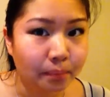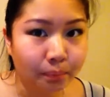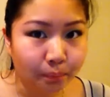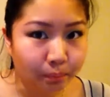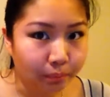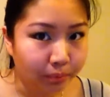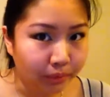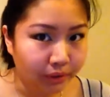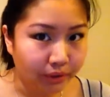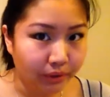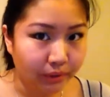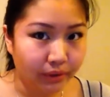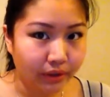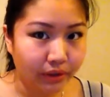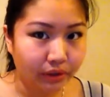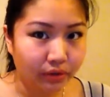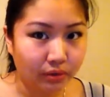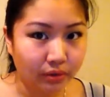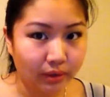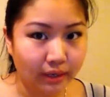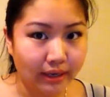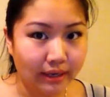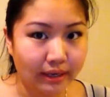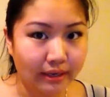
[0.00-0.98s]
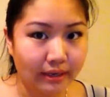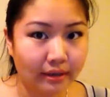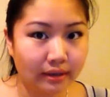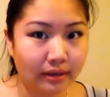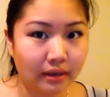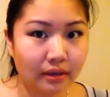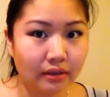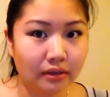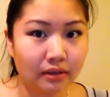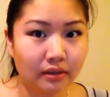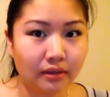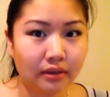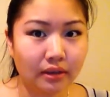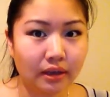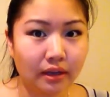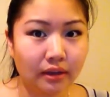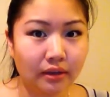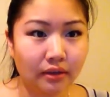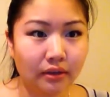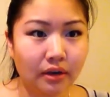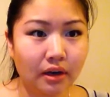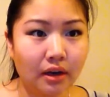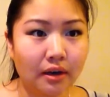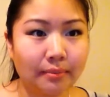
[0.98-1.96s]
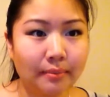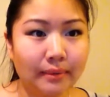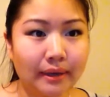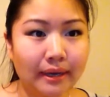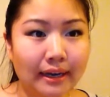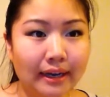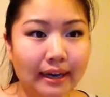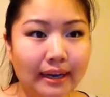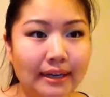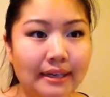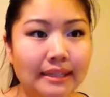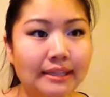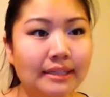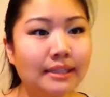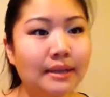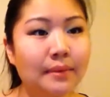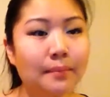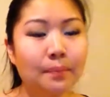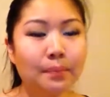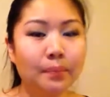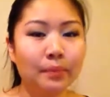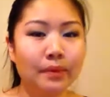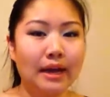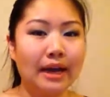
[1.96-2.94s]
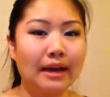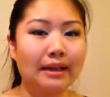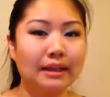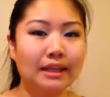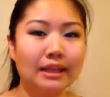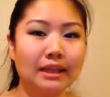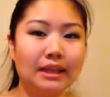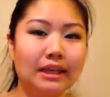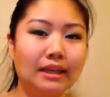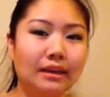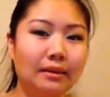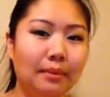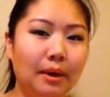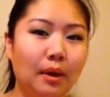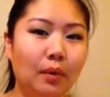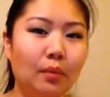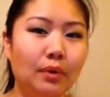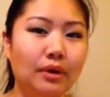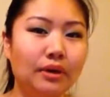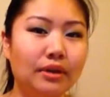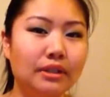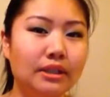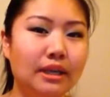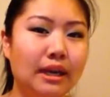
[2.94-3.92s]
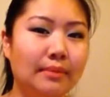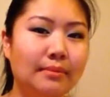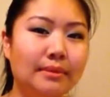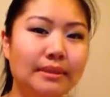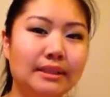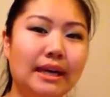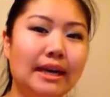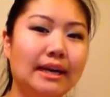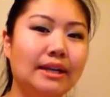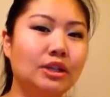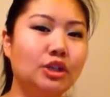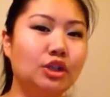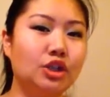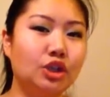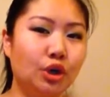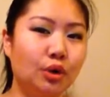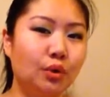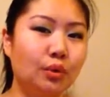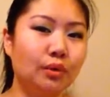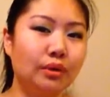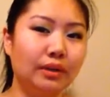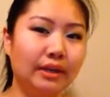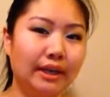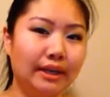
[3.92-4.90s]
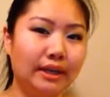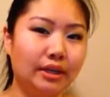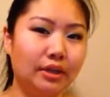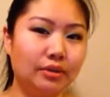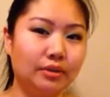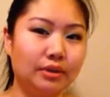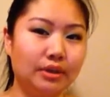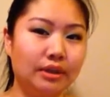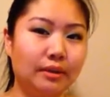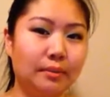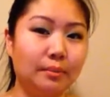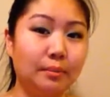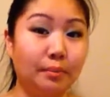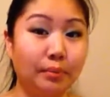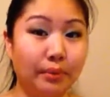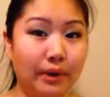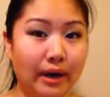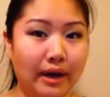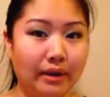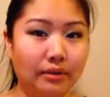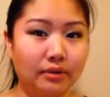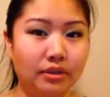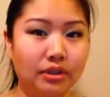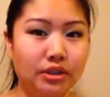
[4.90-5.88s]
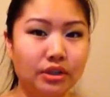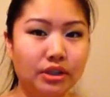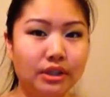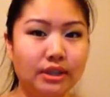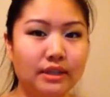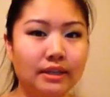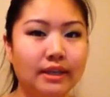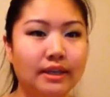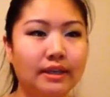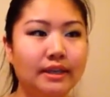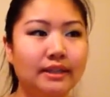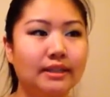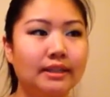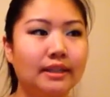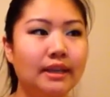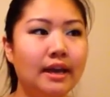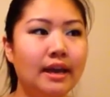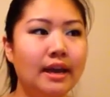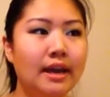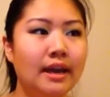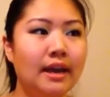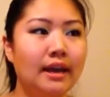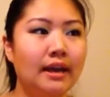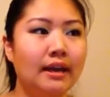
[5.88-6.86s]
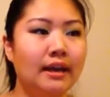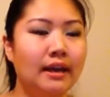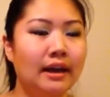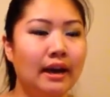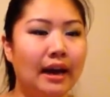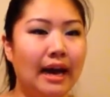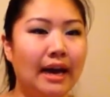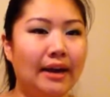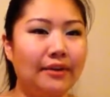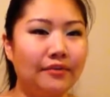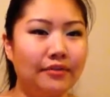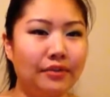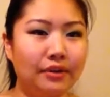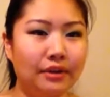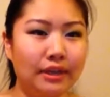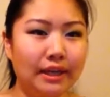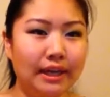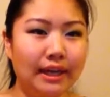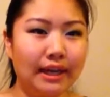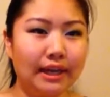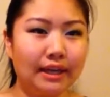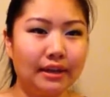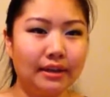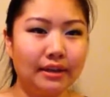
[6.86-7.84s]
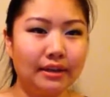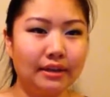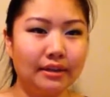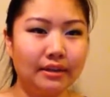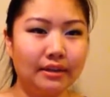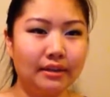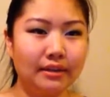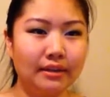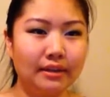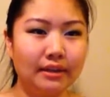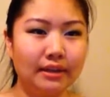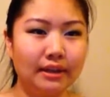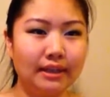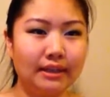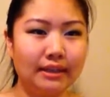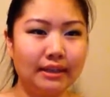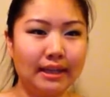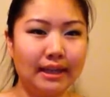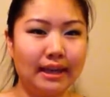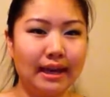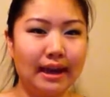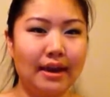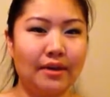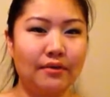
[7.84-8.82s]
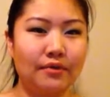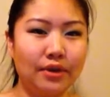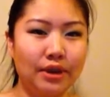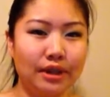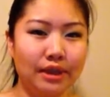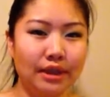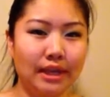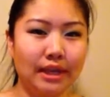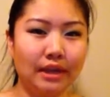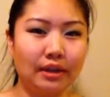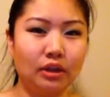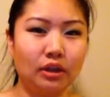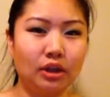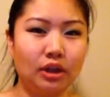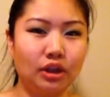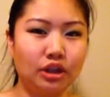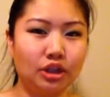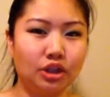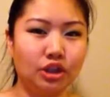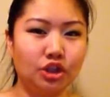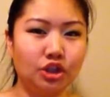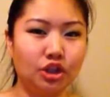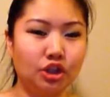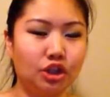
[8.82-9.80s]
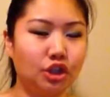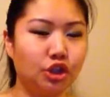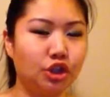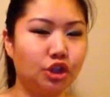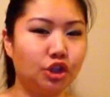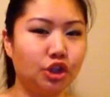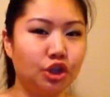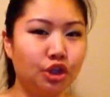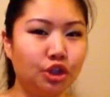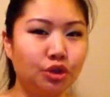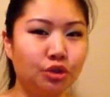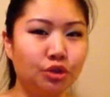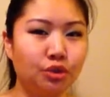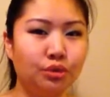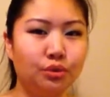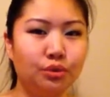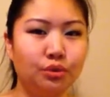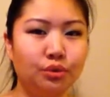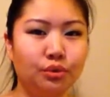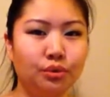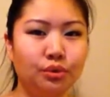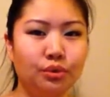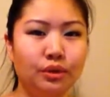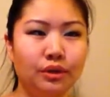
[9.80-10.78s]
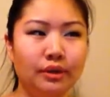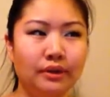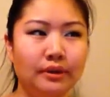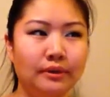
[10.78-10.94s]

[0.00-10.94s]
blue and gray color on my eyes, and the thing about wintertime is I don't like using browns, just because I feel like it's like everything looks just too